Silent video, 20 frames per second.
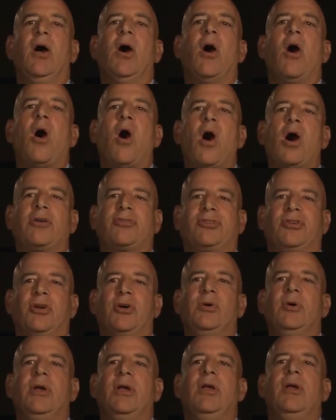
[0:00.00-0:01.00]

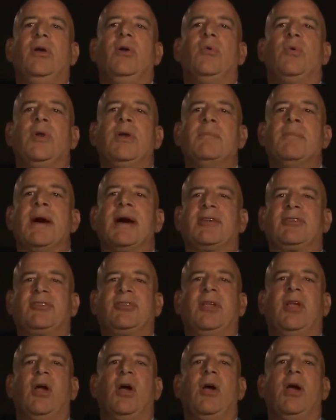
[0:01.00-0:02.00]
Also, we
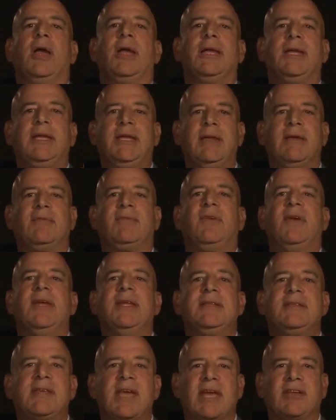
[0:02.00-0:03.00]
must give
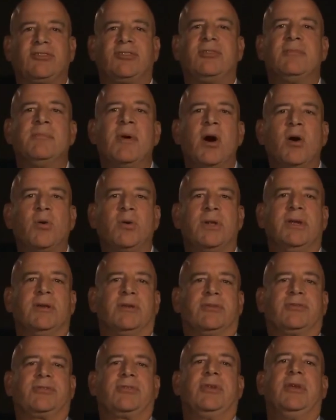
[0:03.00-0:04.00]

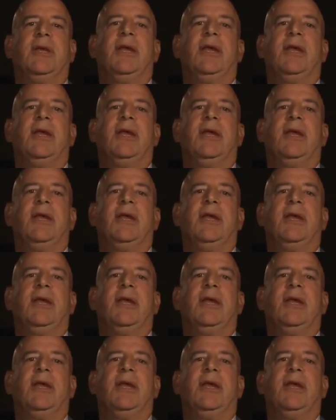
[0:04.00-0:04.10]
testimonials